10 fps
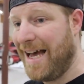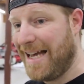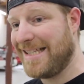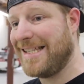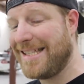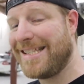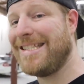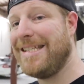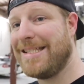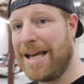has a
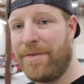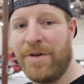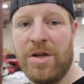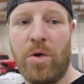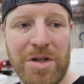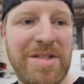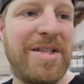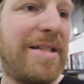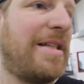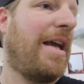67 or
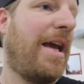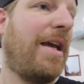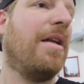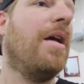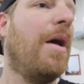68